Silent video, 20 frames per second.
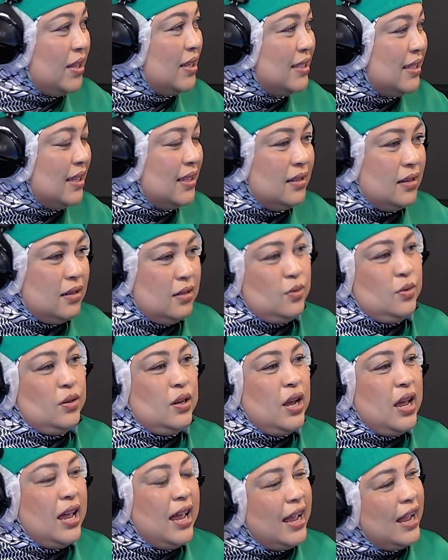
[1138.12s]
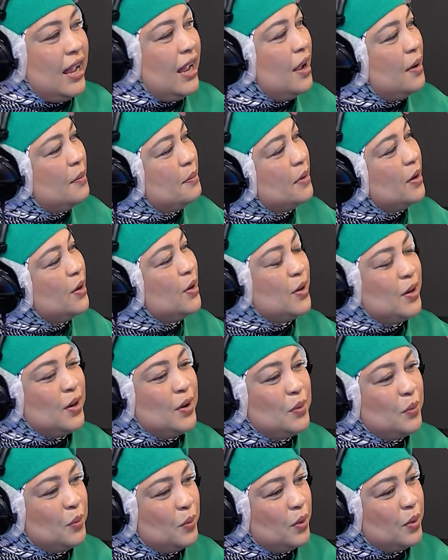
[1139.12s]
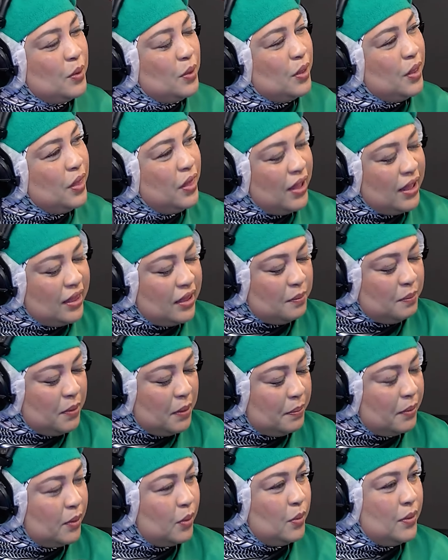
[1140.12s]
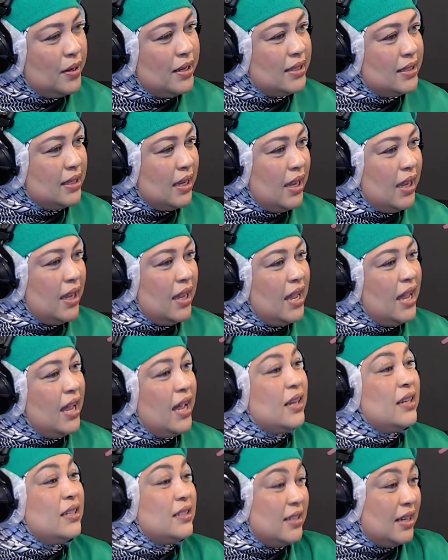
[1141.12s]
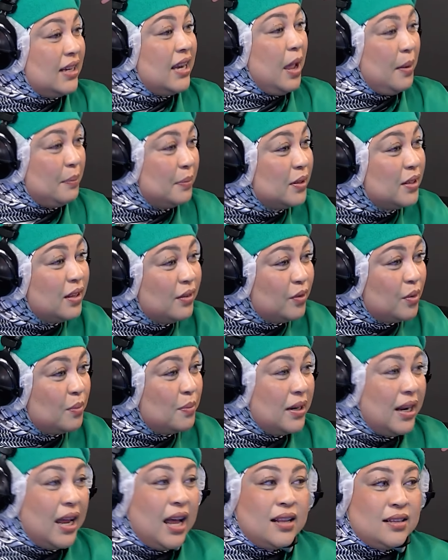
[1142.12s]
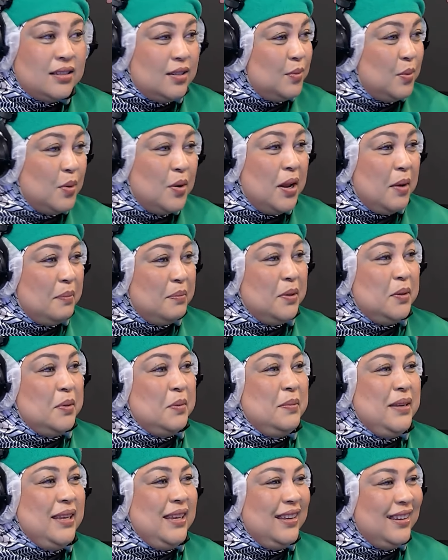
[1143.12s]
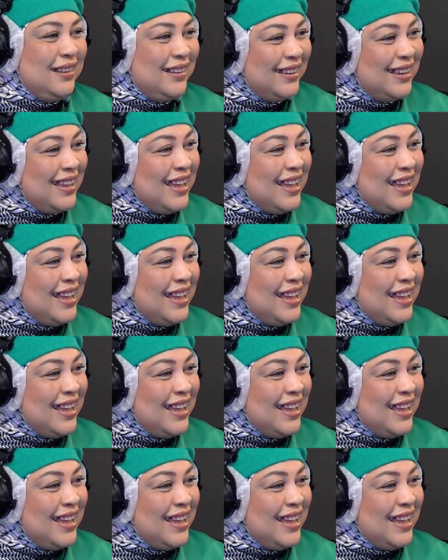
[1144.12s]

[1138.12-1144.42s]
this, you know, the thing that people always say, it's going to happen to everybody else, it won't happen to me.